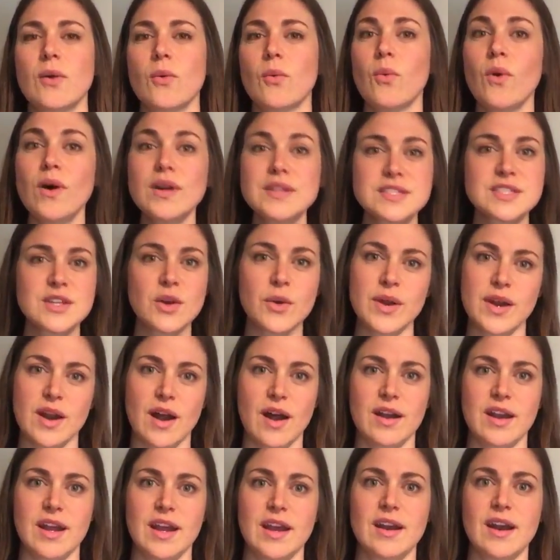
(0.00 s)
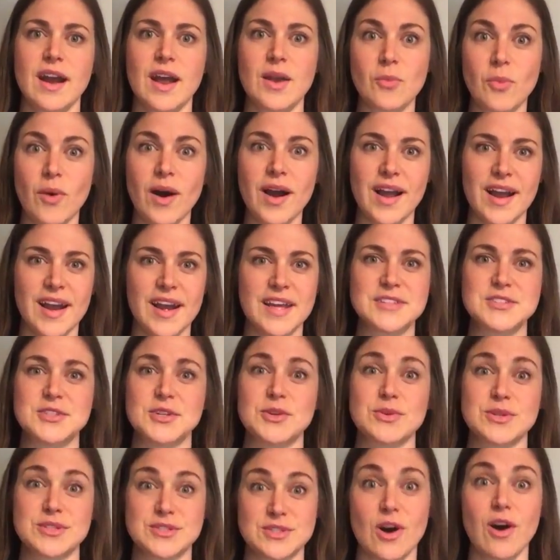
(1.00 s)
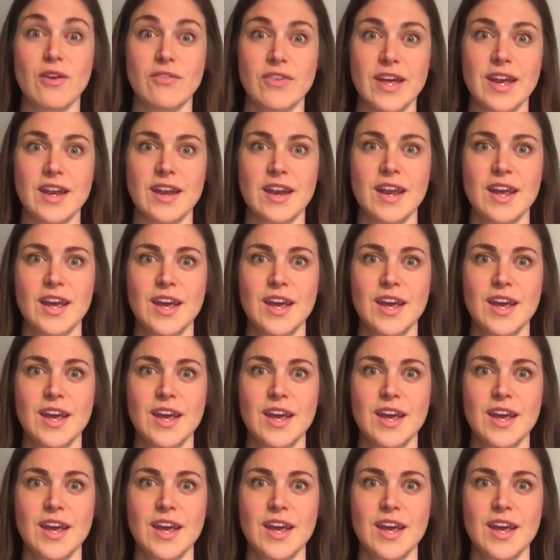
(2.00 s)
what's going on here and what can I do to resolve it?